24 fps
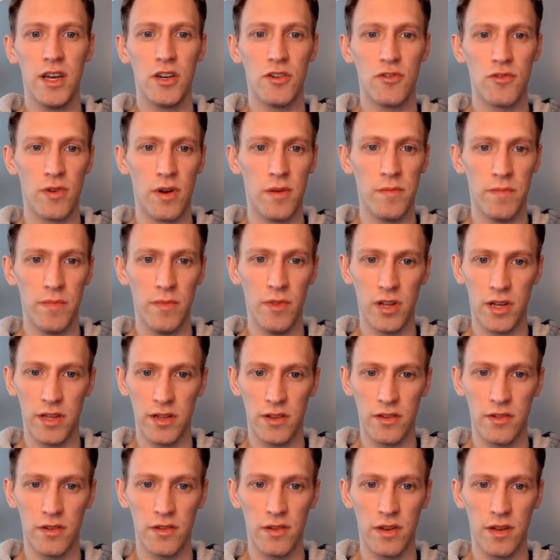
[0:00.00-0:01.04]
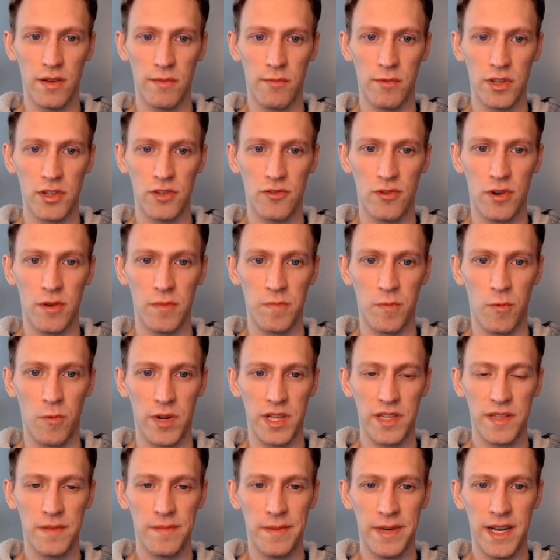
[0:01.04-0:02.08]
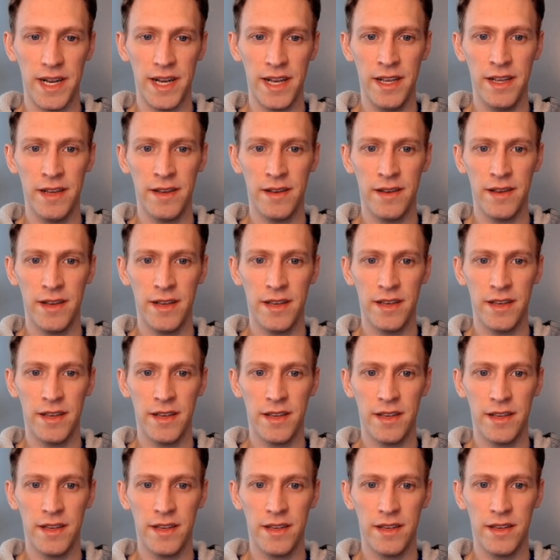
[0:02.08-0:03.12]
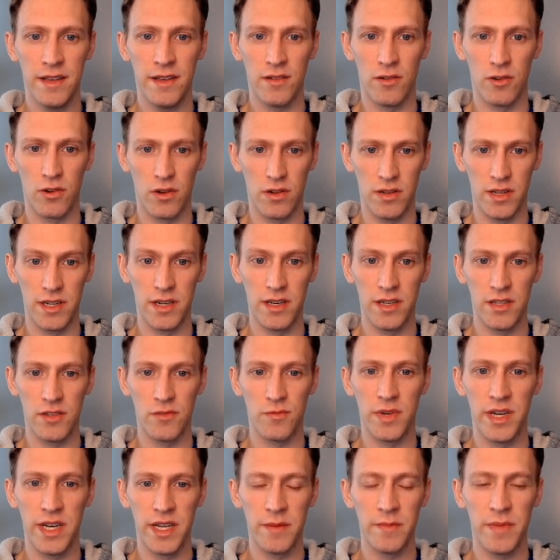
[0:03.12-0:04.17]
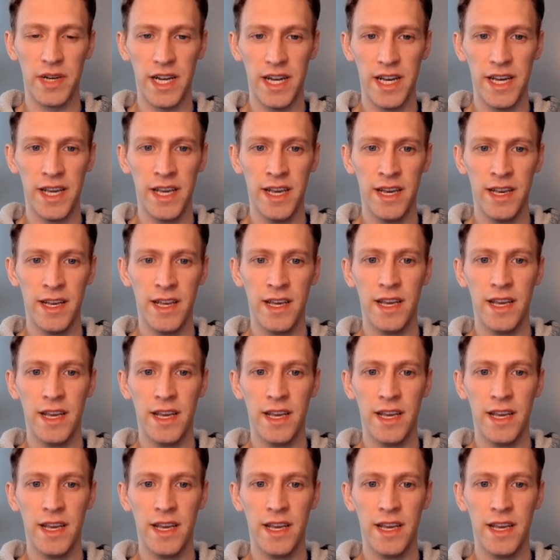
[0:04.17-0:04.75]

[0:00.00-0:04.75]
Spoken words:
Trump, look at what Trump wins by, or Clinton is winning by.